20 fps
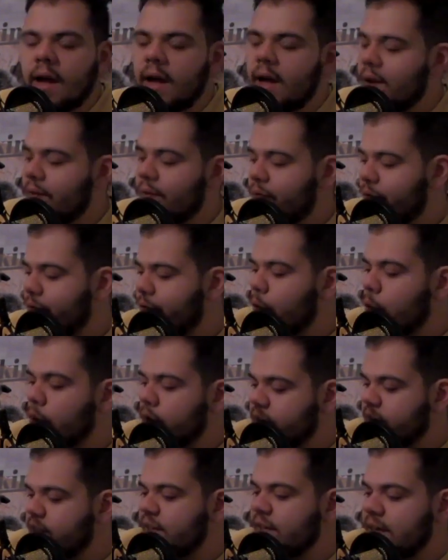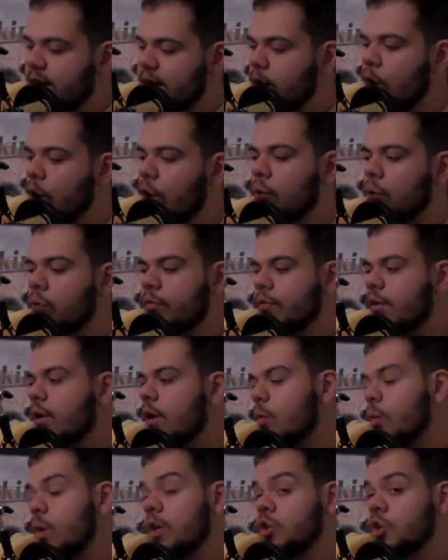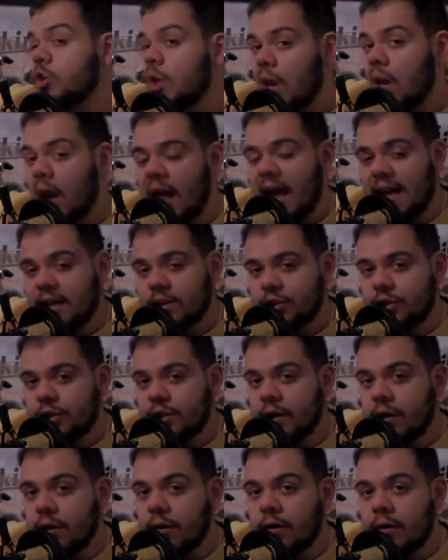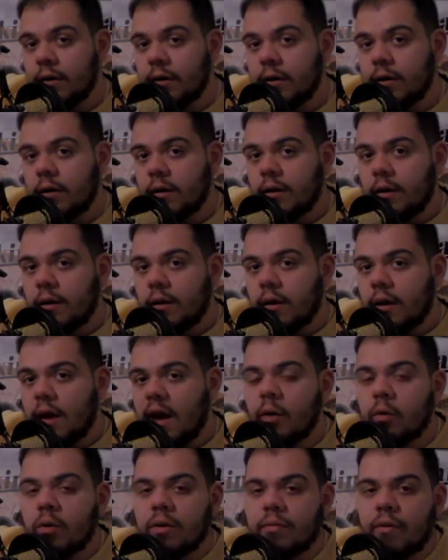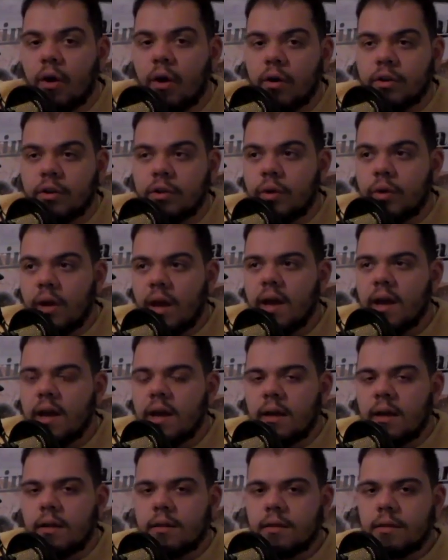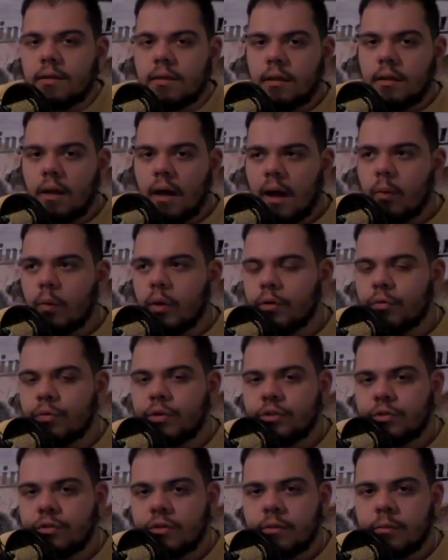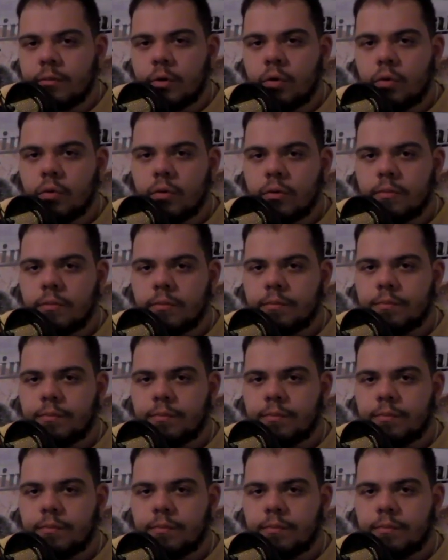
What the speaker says: I had 14 goals, which last year I would have argued, hey, I want to reach for the moon.